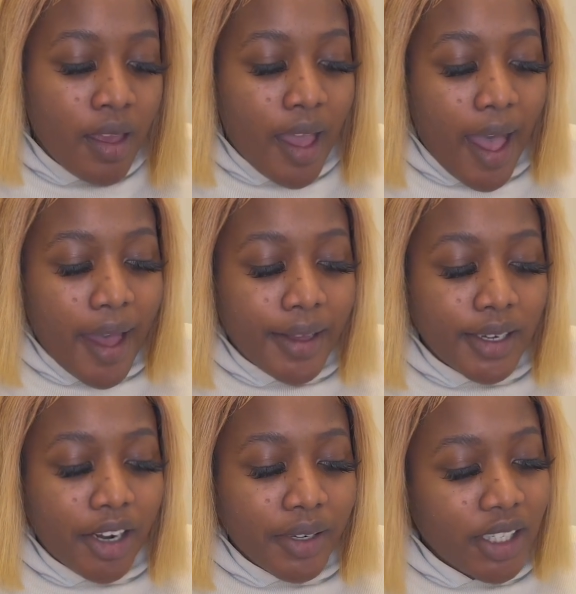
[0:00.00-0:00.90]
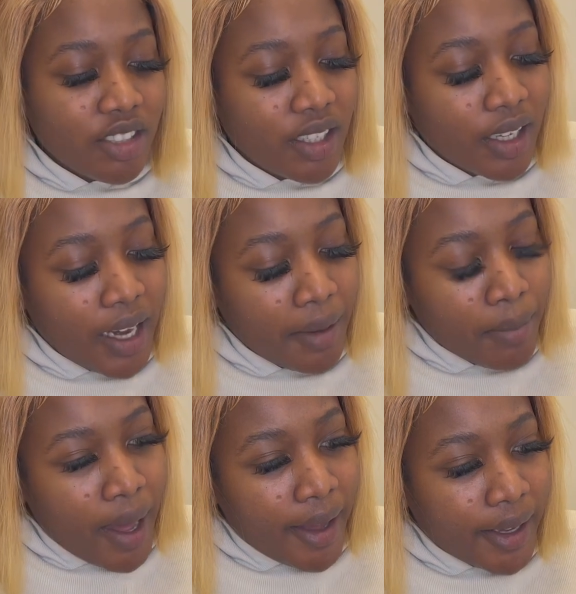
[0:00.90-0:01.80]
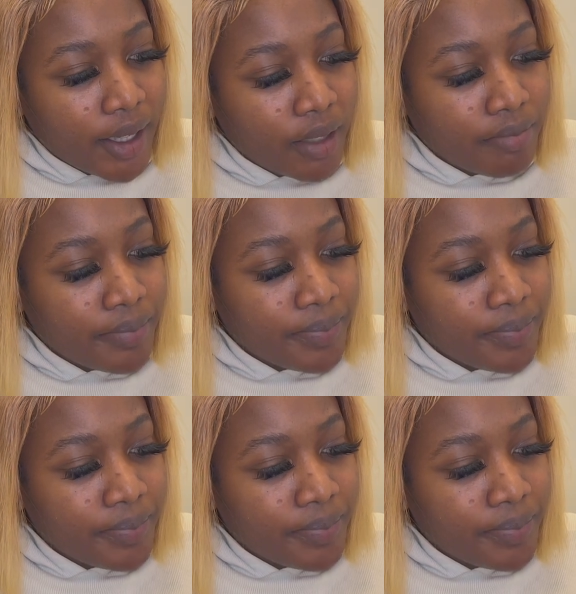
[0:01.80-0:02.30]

and I already took like my